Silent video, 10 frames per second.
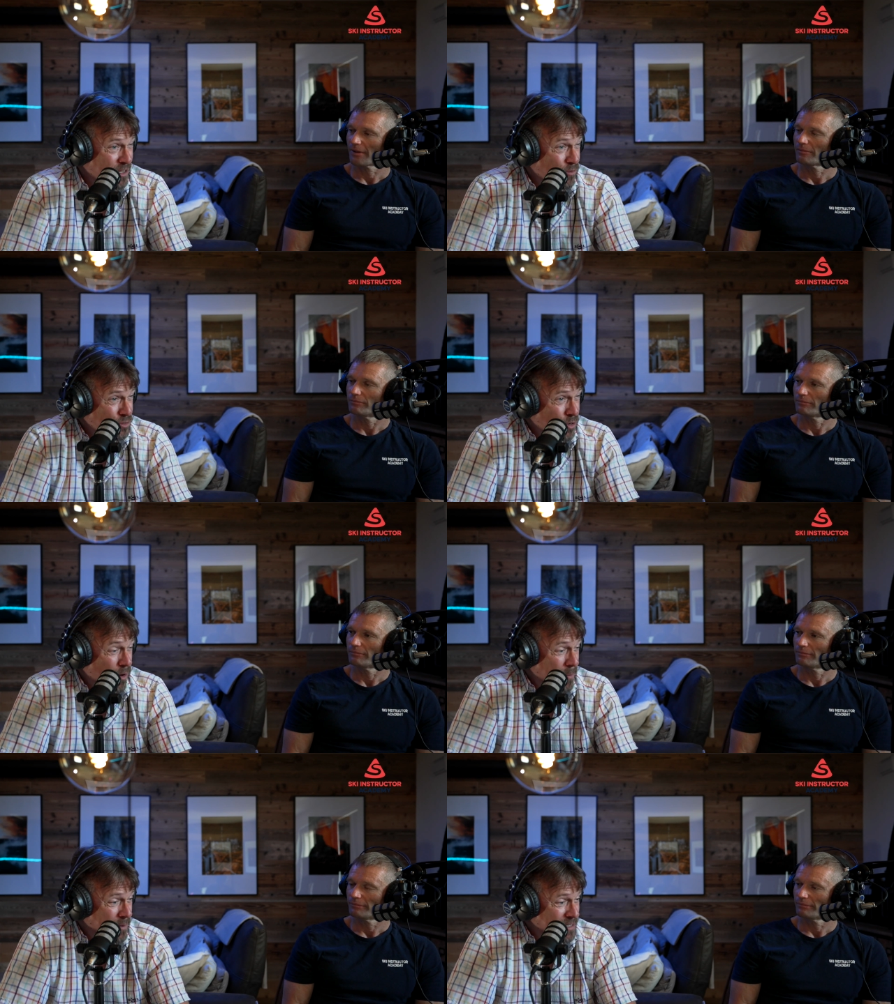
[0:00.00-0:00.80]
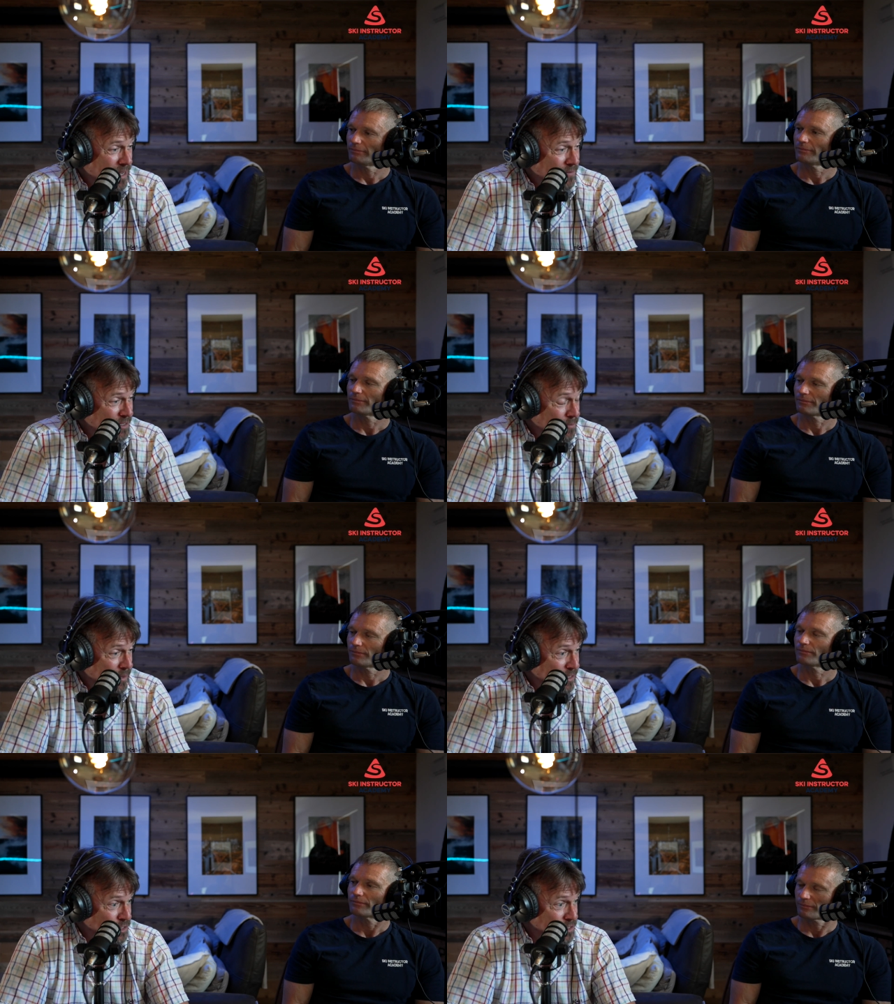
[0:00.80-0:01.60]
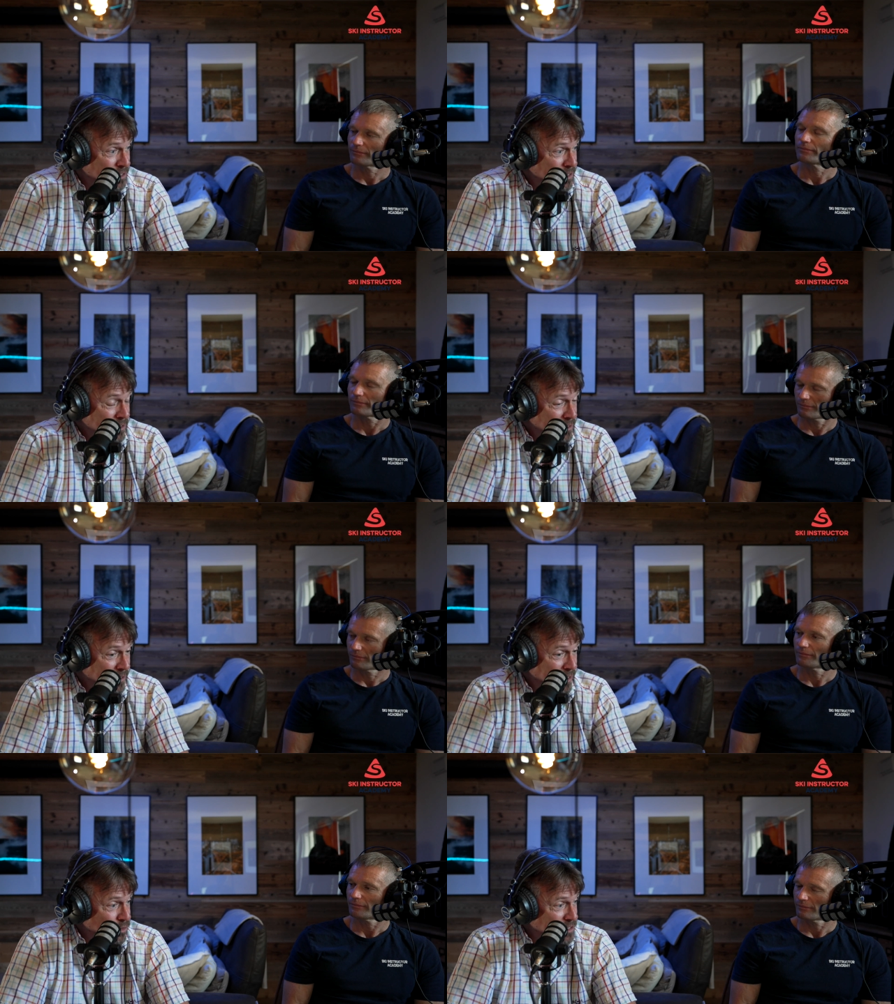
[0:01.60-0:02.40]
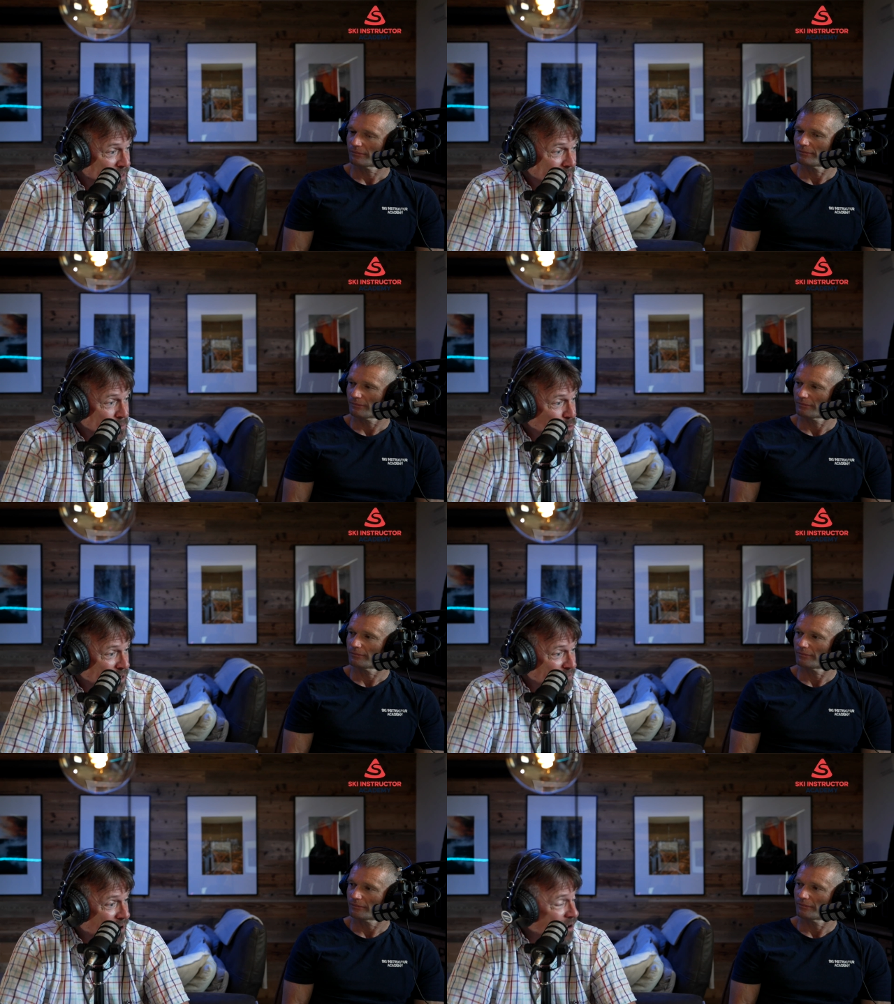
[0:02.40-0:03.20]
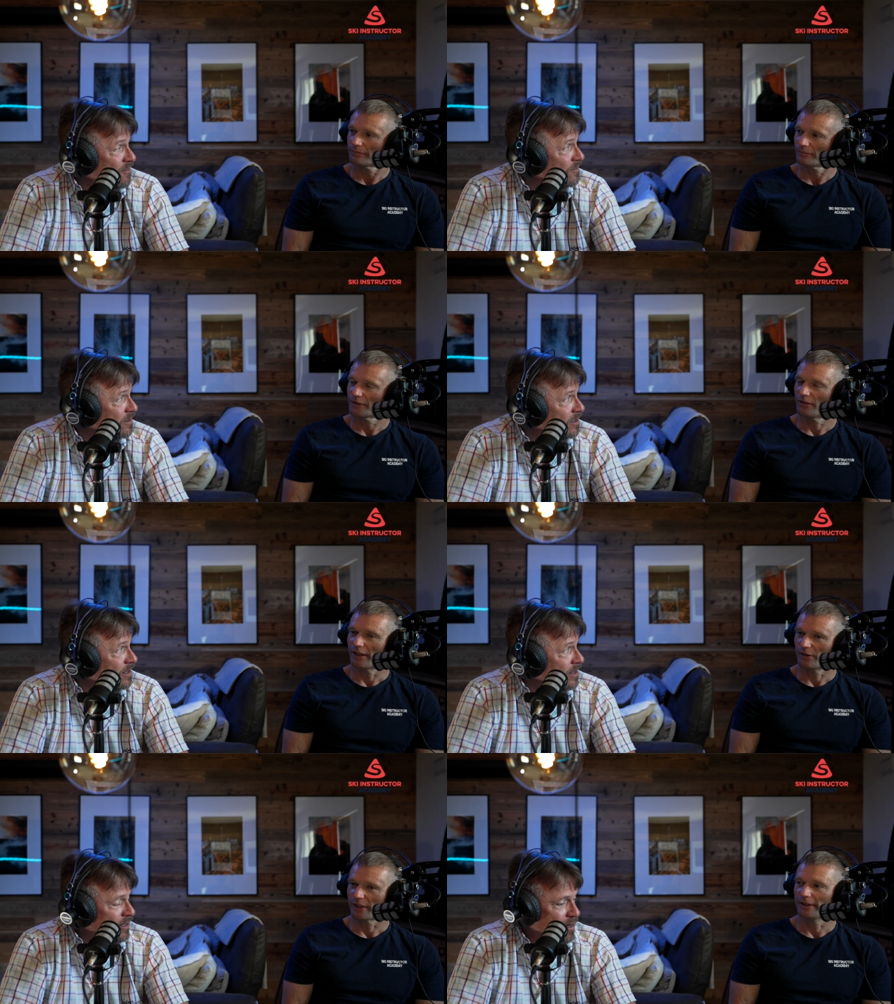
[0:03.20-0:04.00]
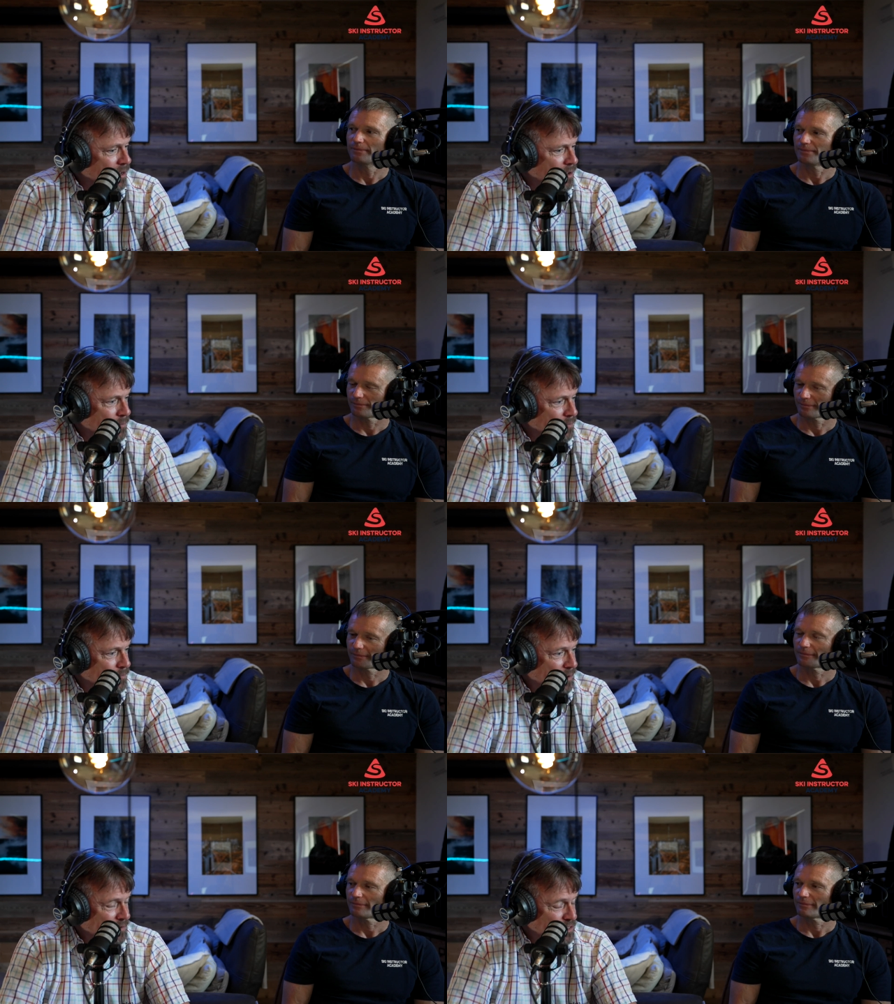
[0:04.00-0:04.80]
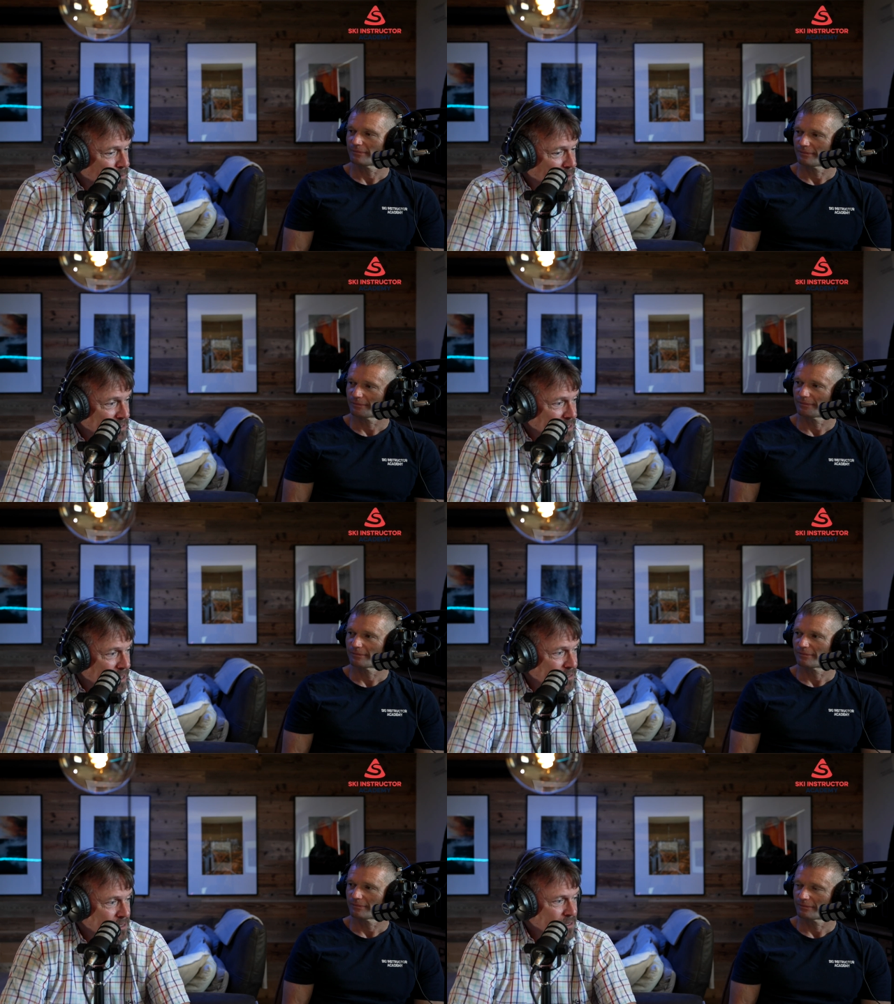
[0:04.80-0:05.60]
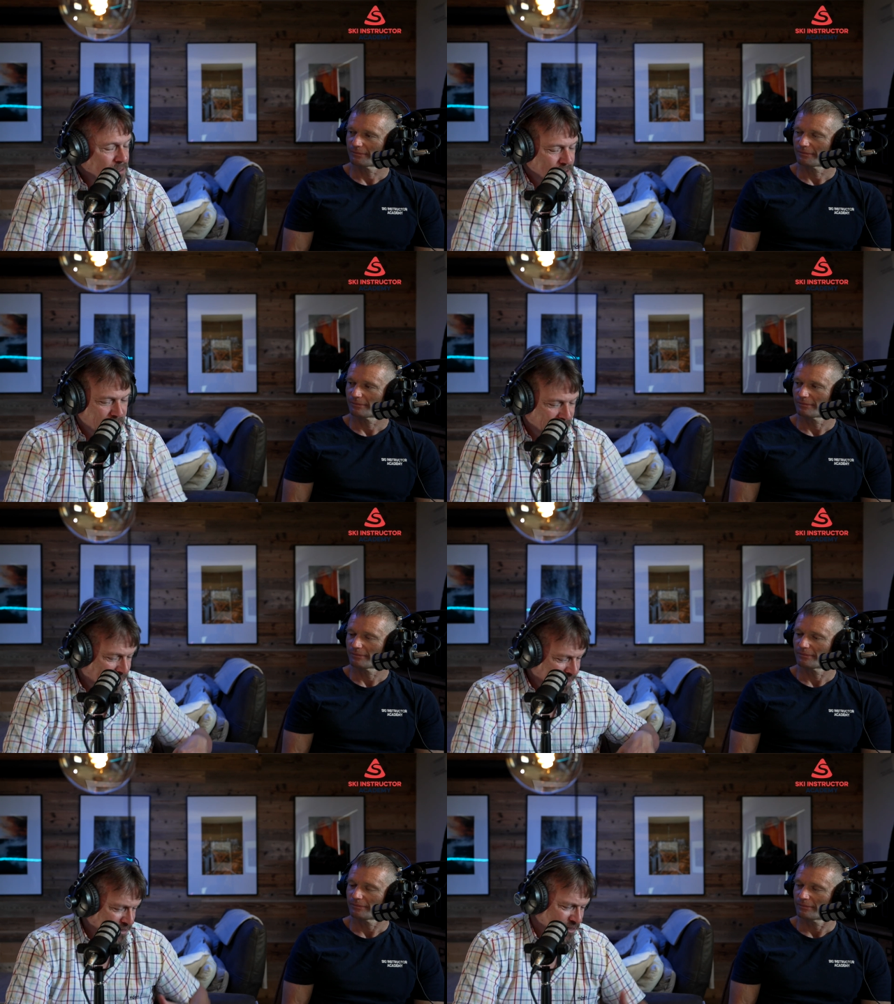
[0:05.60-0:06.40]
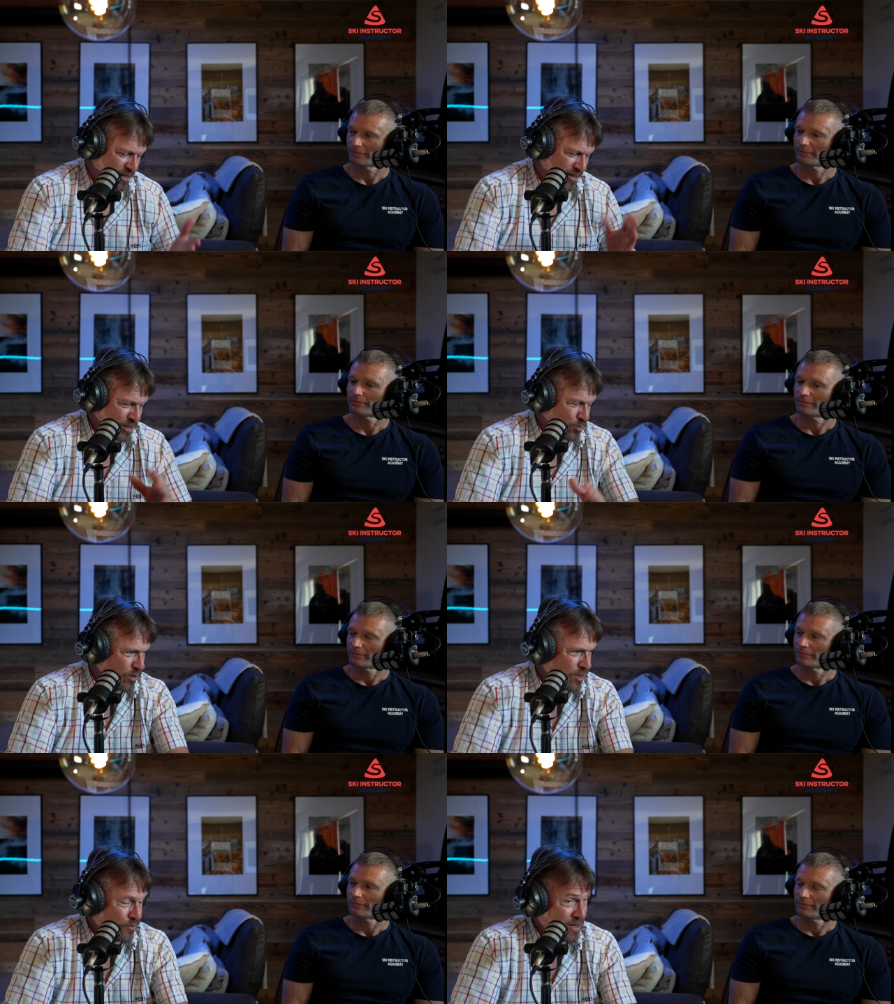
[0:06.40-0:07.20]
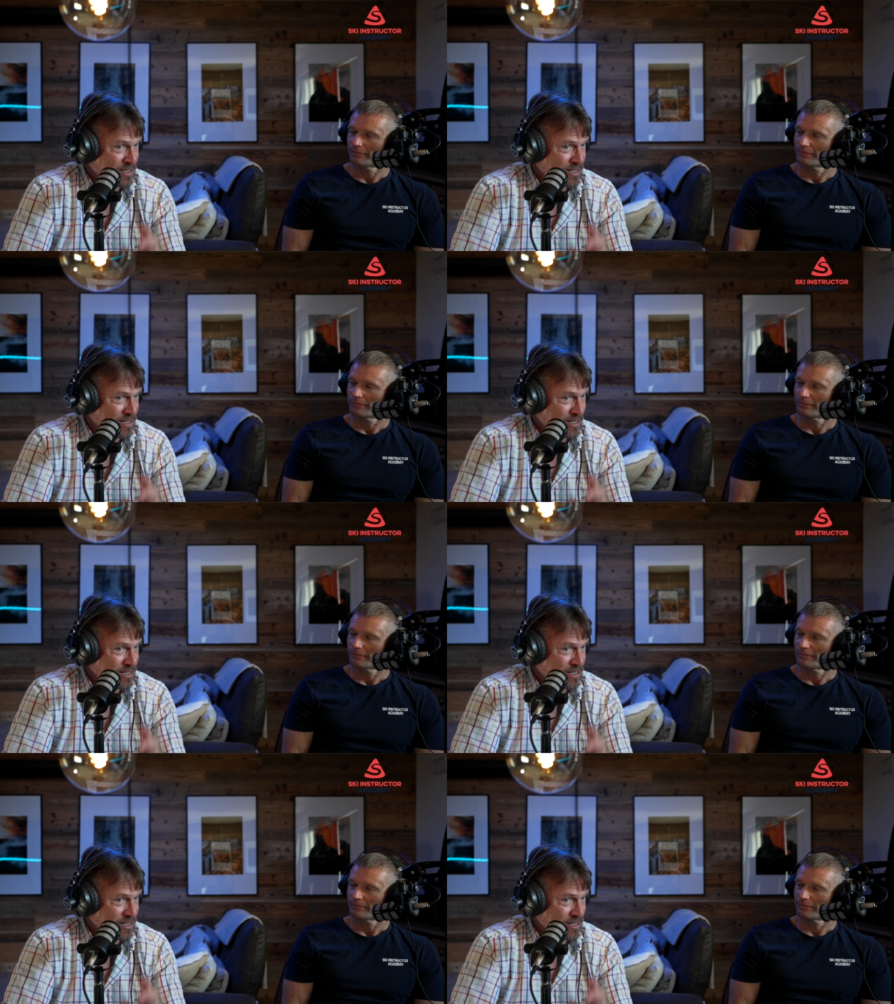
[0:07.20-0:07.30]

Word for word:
Speaker 1: because they're also quite busy. I've seen pictures and it looks like the M25 right, in, in um, and places like this. So I think yeah, that's that's one of